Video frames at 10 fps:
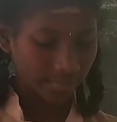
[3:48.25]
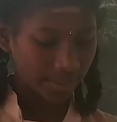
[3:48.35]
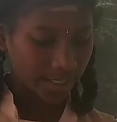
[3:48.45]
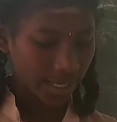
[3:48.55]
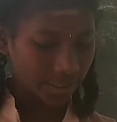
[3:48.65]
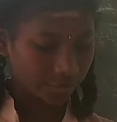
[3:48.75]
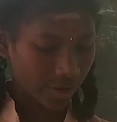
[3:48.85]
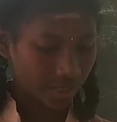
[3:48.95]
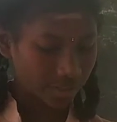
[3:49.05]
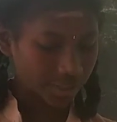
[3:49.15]
Phileas
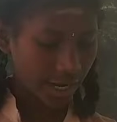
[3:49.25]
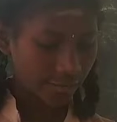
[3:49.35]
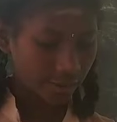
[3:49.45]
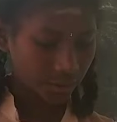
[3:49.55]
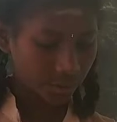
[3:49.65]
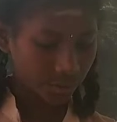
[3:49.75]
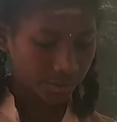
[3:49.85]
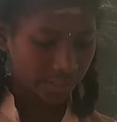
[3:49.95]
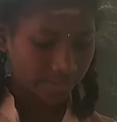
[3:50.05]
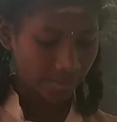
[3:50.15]
Fogg travelled through
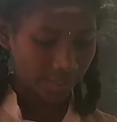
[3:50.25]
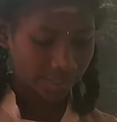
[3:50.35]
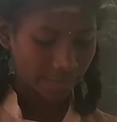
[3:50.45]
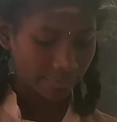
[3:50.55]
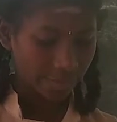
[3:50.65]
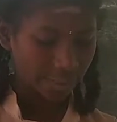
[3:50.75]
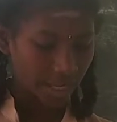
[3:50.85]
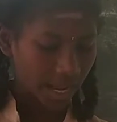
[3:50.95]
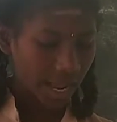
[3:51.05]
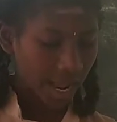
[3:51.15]
some parts of
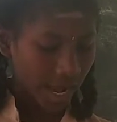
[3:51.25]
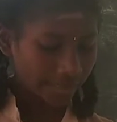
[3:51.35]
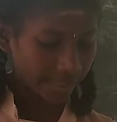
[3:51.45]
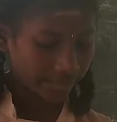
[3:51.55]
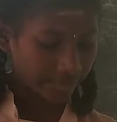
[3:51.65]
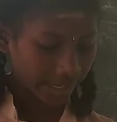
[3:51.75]
India at a